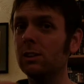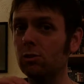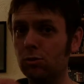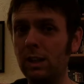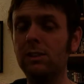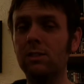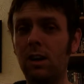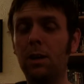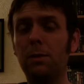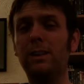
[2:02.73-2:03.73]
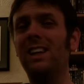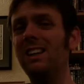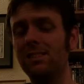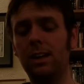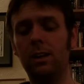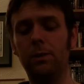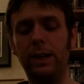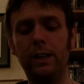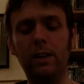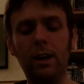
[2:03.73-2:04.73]
the strange timeline that is
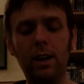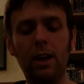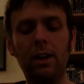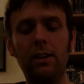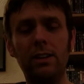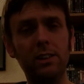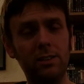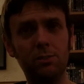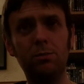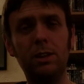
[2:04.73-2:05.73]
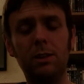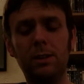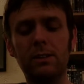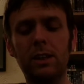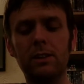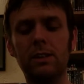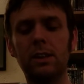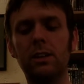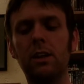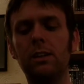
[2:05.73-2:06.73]
Halloween. This is really
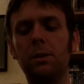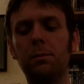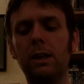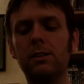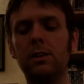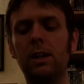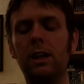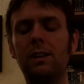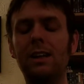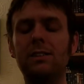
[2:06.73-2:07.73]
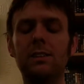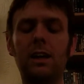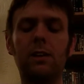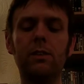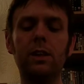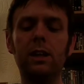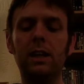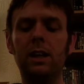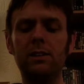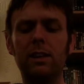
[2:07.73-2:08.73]
fantastic. The only thing that lets it down
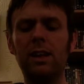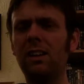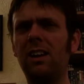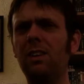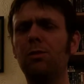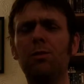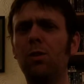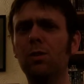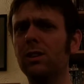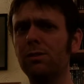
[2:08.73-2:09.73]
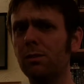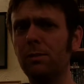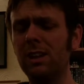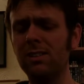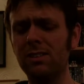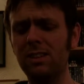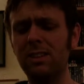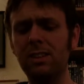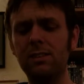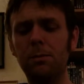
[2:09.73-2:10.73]
is that they have like 4 different masks in
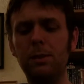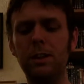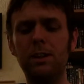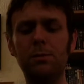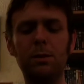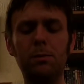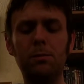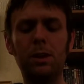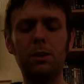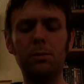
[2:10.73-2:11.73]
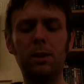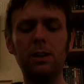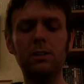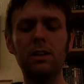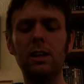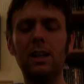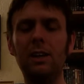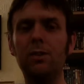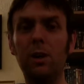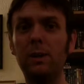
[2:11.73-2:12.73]
this, I believe, Michael Myers,
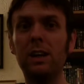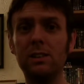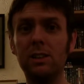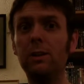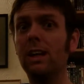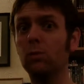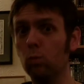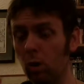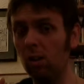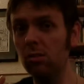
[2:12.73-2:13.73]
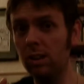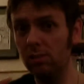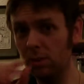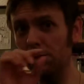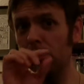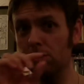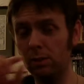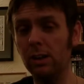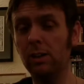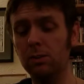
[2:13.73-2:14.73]
even though he actually only has one in terms of
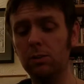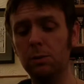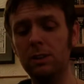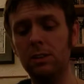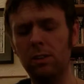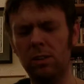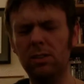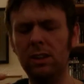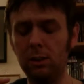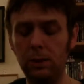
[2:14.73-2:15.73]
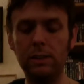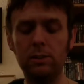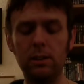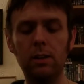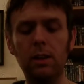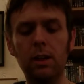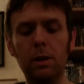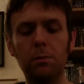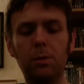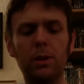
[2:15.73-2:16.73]
storyline continuation.
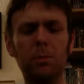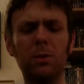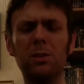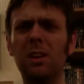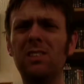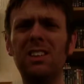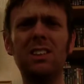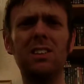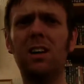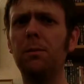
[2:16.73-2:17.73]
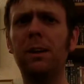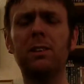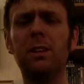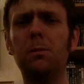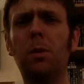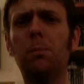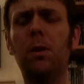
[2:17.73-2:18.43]
But they put a CGI mask in one